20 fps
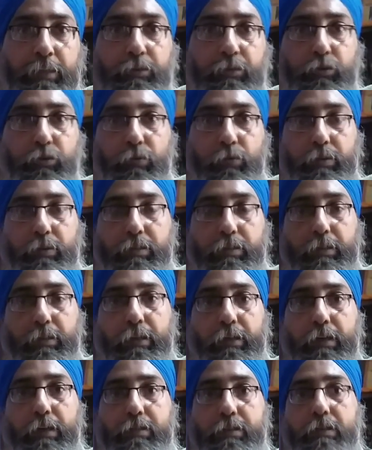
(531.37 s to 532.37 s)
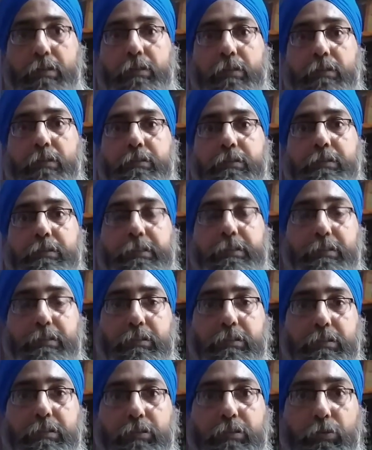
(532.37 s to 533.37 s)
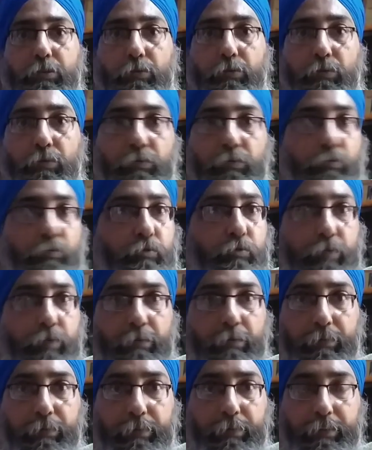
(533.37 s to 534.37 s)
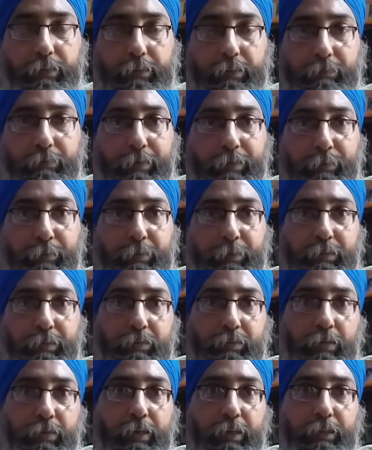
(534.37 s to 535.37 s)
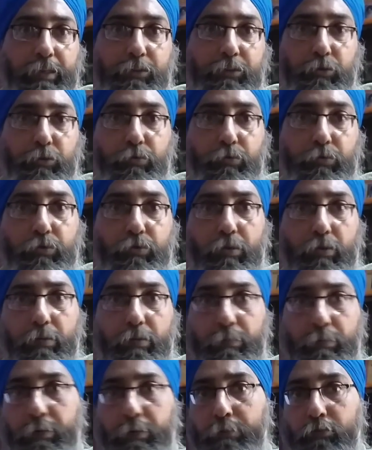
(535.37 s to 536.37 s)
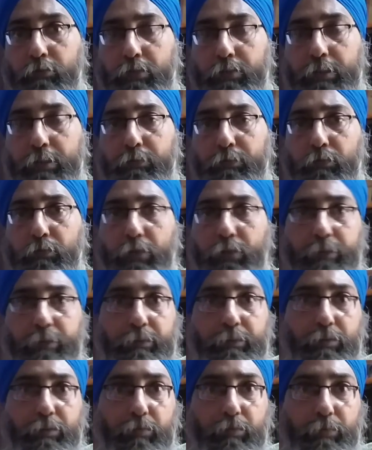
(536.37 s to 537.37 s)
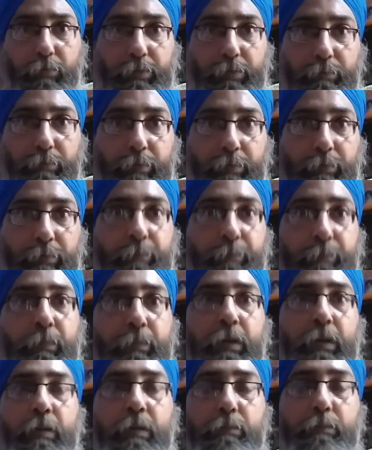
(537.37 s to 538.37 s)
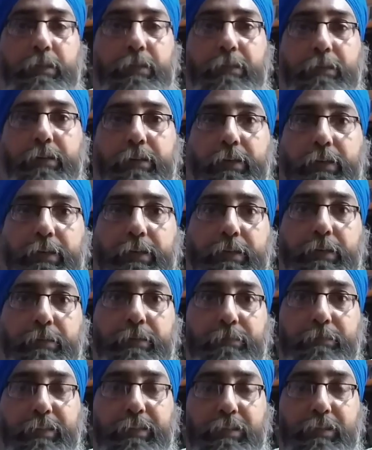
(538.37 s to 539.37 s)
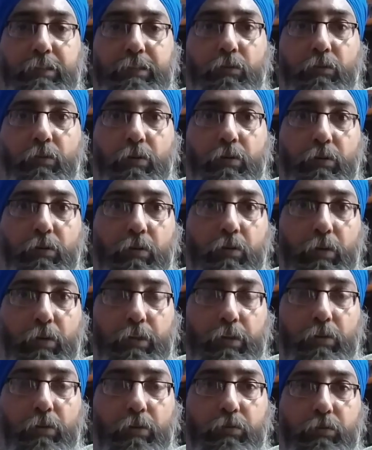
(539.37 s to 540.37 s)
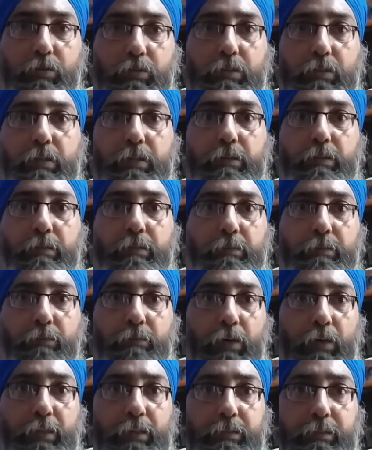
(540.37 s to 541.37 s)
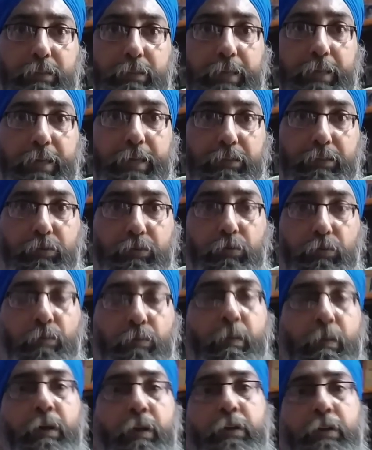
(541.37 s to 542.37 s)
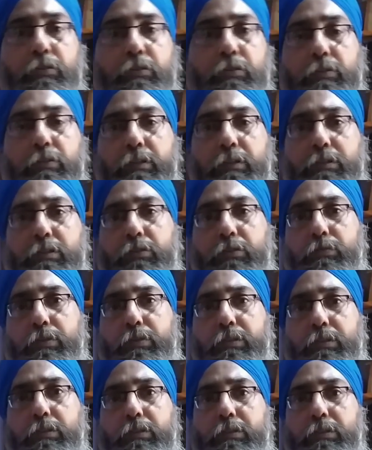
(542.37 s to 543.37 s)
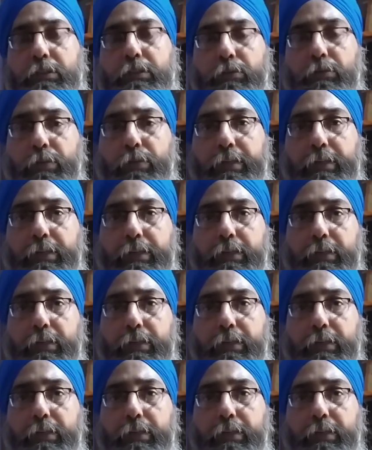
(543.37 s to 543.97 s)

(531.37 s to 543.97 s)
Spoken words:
towards the Gaza citizens, whosoever, whether it may be Israel, Jews or Muslims, whatever the community may be, but they were again facing rocket launches and violence attacks, So this situation is deteriorating,